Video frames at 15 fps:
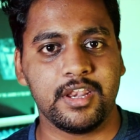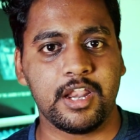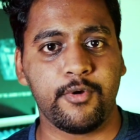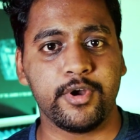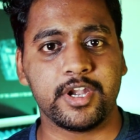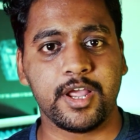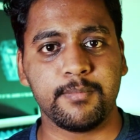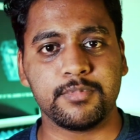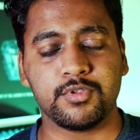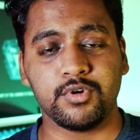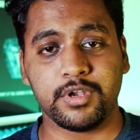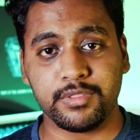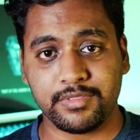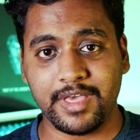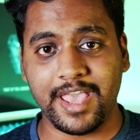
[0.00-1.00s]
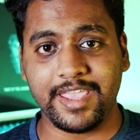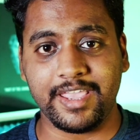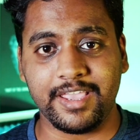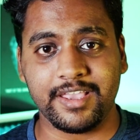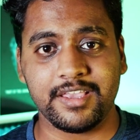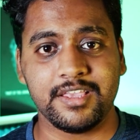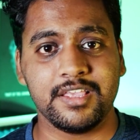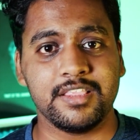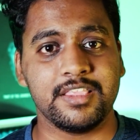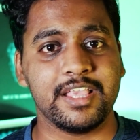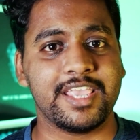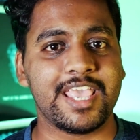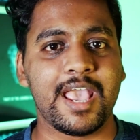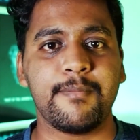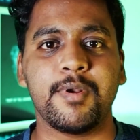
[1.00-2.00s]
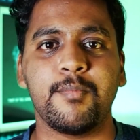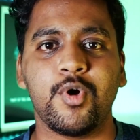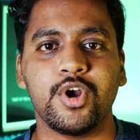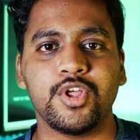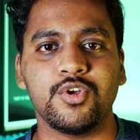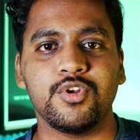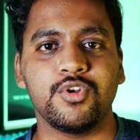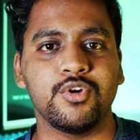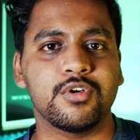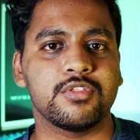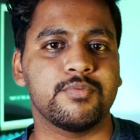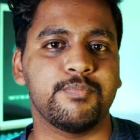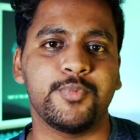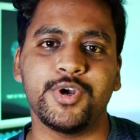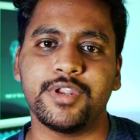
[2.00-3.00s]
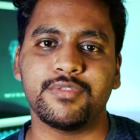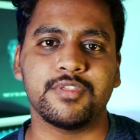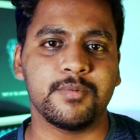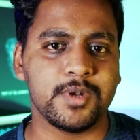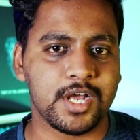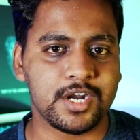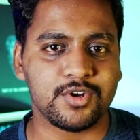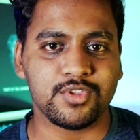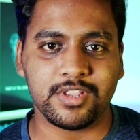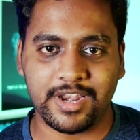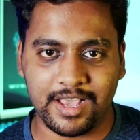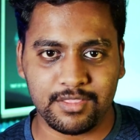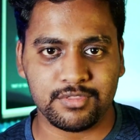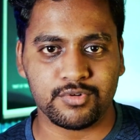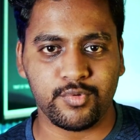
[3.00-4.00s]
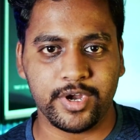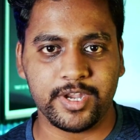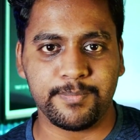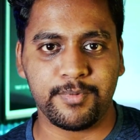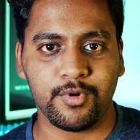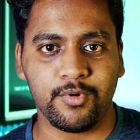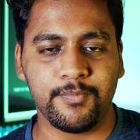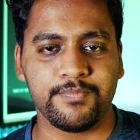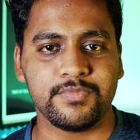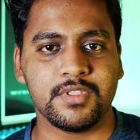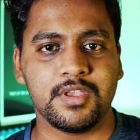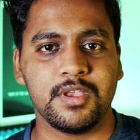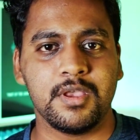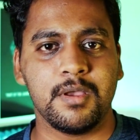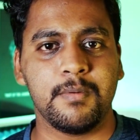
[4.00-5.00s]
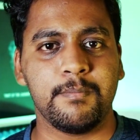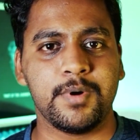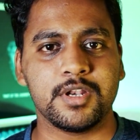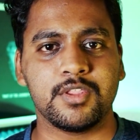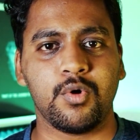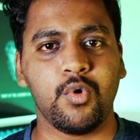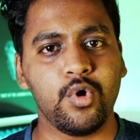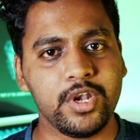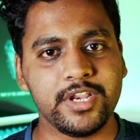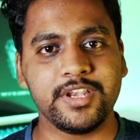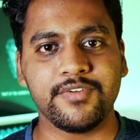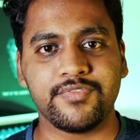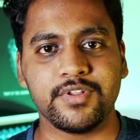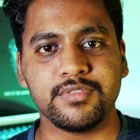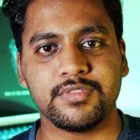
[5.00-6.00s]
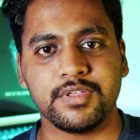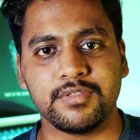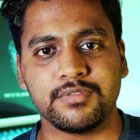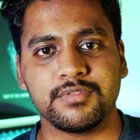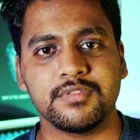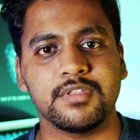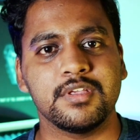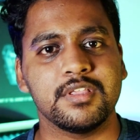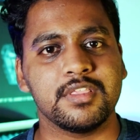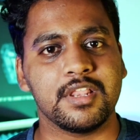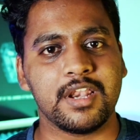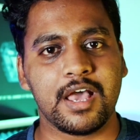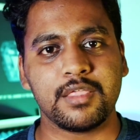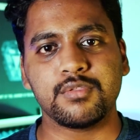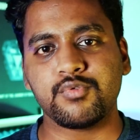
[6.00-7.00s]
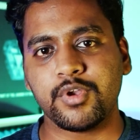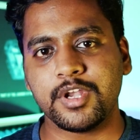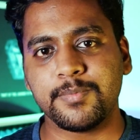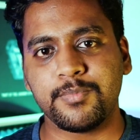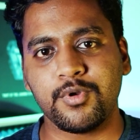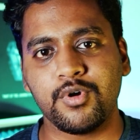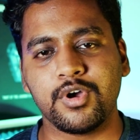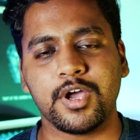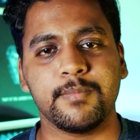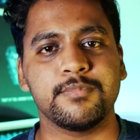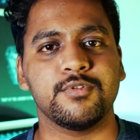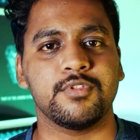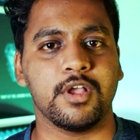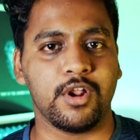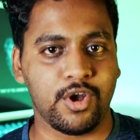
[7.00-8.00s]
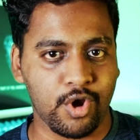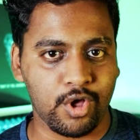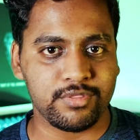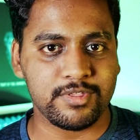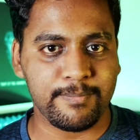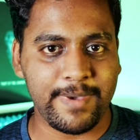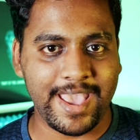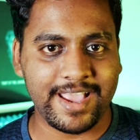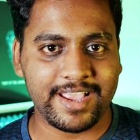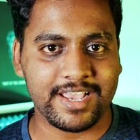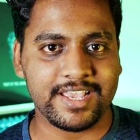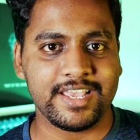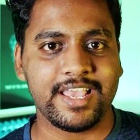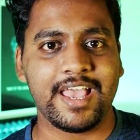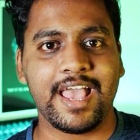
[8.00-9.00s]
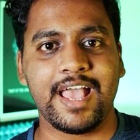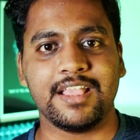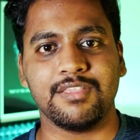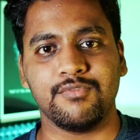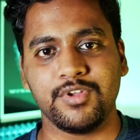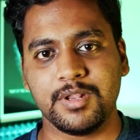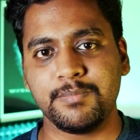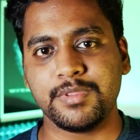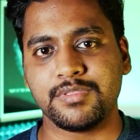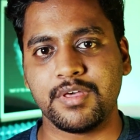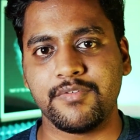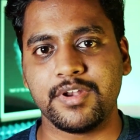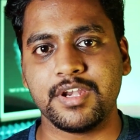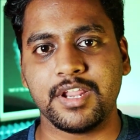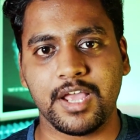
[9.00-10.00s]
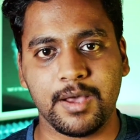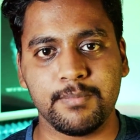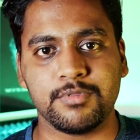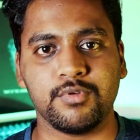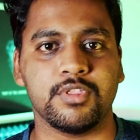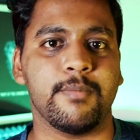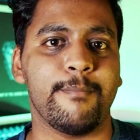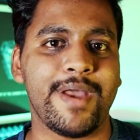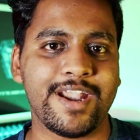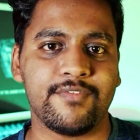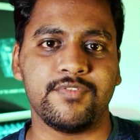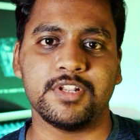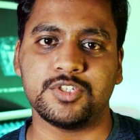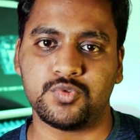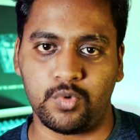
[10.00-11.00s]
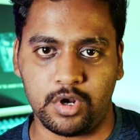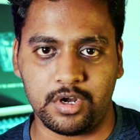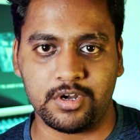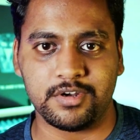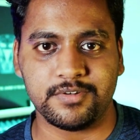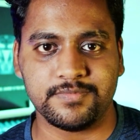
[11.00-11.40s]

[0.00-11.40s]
Now it comes to design. The camera module looks pretty similar to the Narzo 20 Pro, but the only difference is the Narzo 20 Pro comes with a glossy back and the Realme 7 comes with a matte finish one.